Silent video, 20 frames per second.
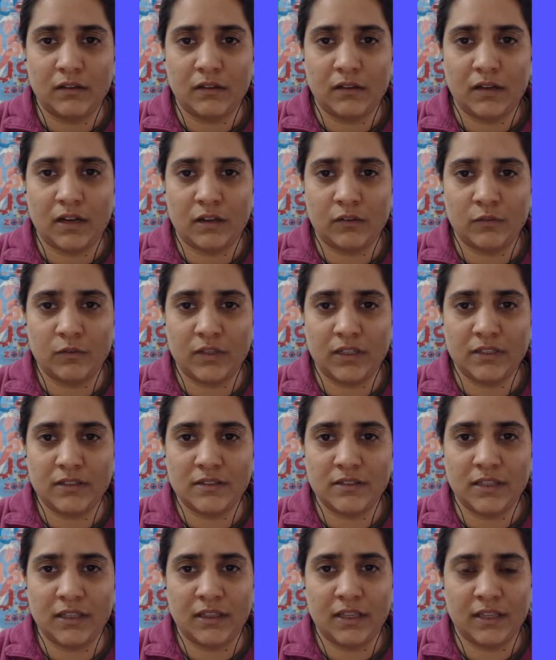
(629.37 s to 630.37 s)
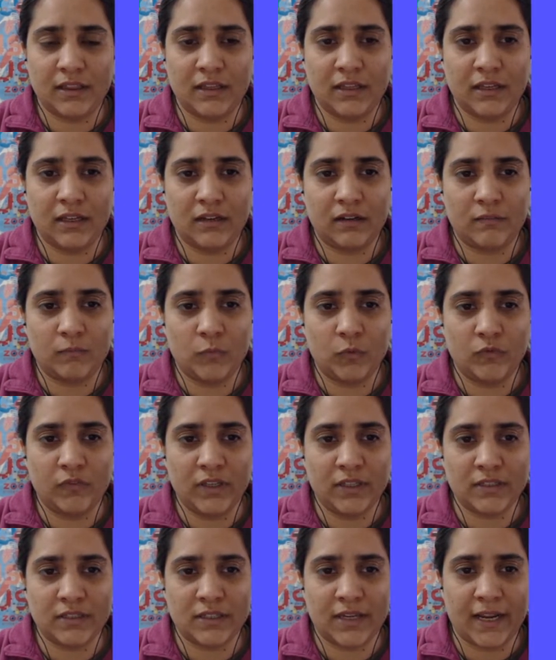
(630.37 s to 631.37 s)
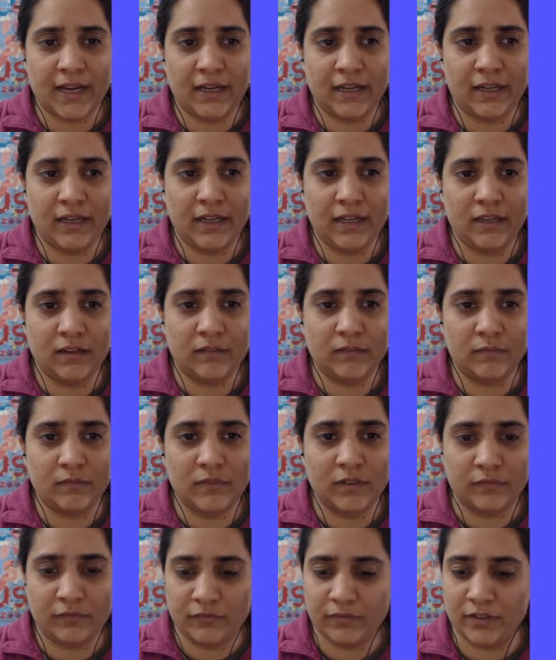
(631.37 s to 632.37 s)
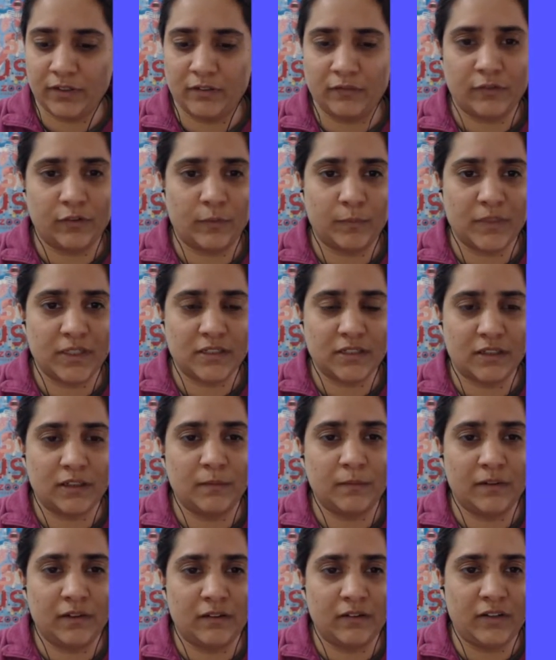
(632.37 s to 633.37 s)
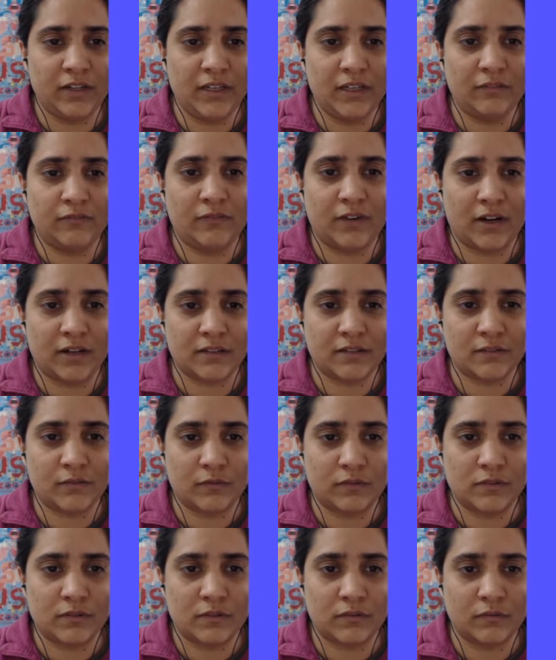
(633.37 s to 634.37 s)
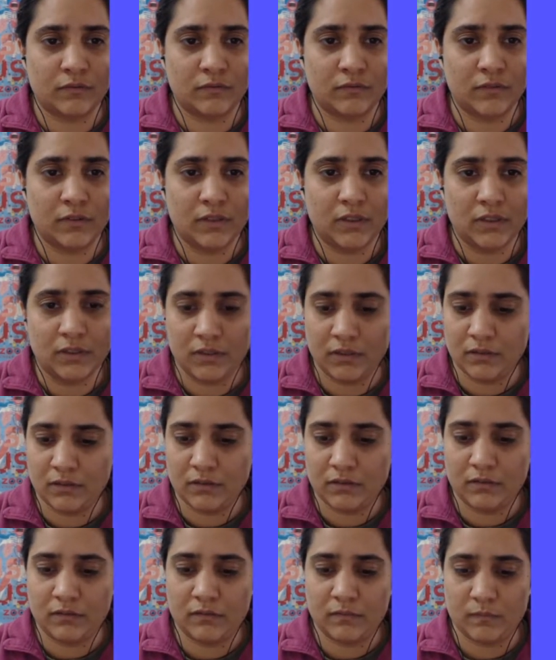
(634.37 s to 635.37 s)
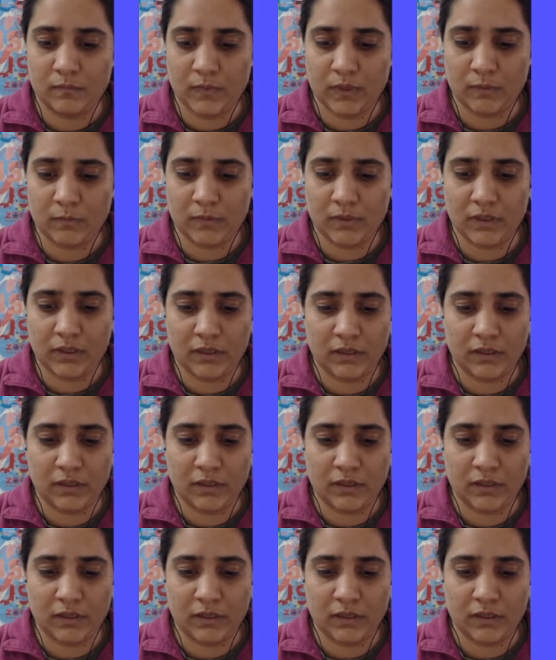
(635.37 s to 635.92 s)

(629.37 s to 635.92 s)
Now you can see that they are moving slightly different from each other, but really fast also. Maybe